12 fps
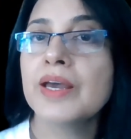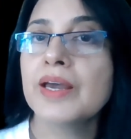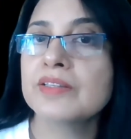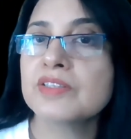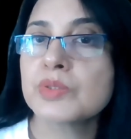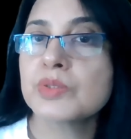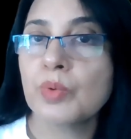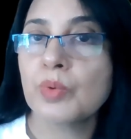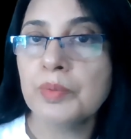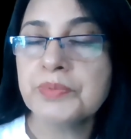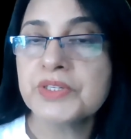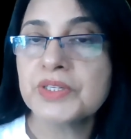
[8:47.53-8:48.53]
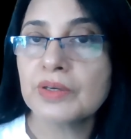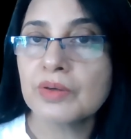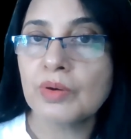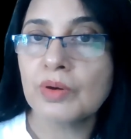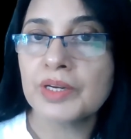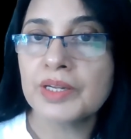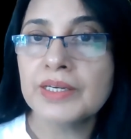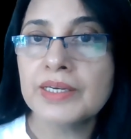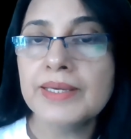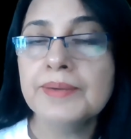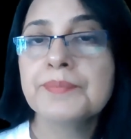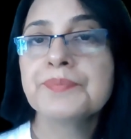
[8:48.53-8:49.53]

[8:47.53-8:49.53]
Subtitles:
and swapped accordingly.